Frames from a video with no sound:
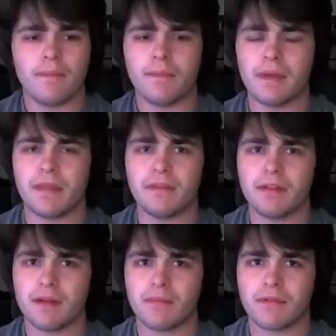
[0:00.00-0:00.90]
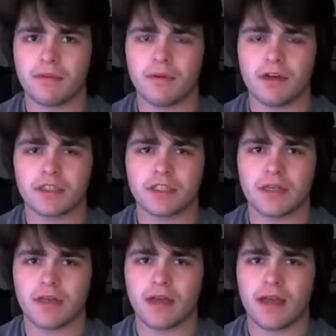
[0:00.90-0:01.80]
but this time through watching
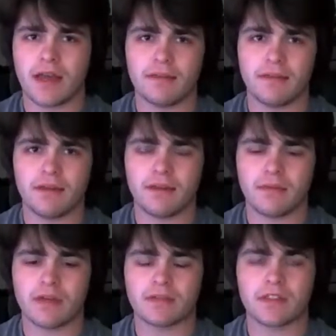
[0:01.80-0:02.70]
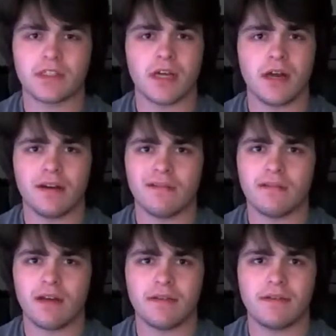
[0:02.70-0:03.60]
it, I had seen it when I was a child, and
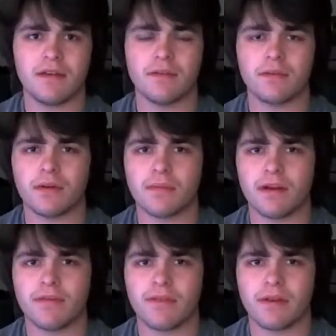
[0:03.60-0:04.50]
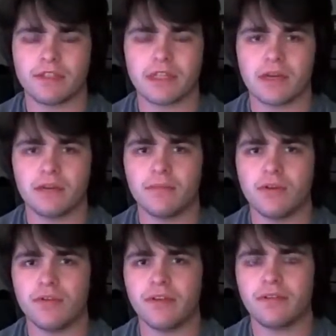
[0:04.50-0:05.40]
I'd say it was one of my favorite childhood
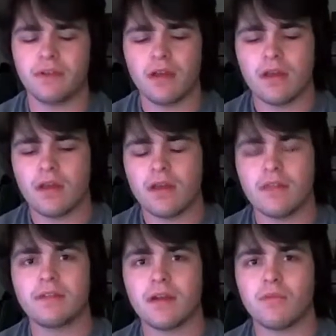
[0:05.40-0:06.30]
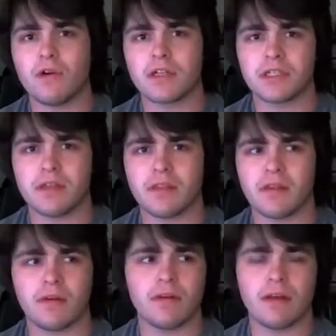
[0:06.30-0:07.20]
movies. This time watching it,
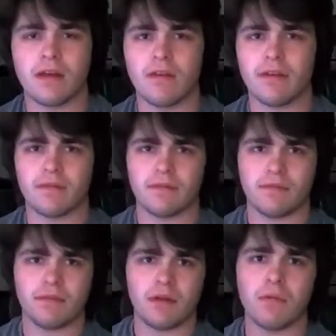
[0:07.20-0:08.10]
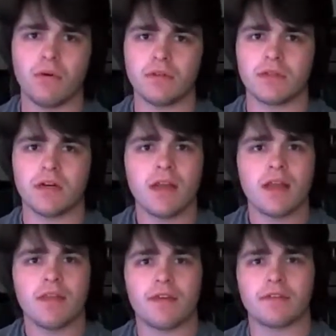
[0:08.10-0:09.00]
though, now that I'm older,
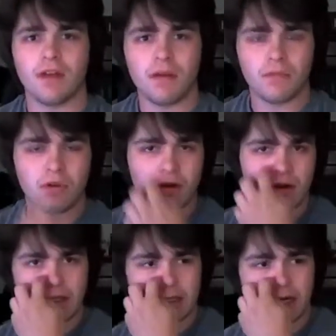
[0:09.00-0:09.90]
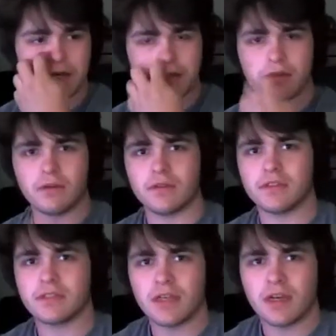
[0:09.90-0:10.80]
there's a lot more
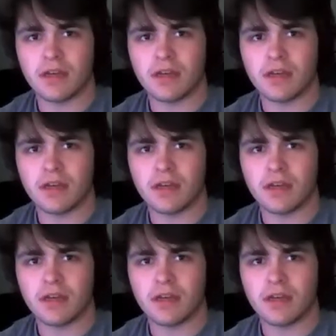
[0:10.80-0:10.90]
undertones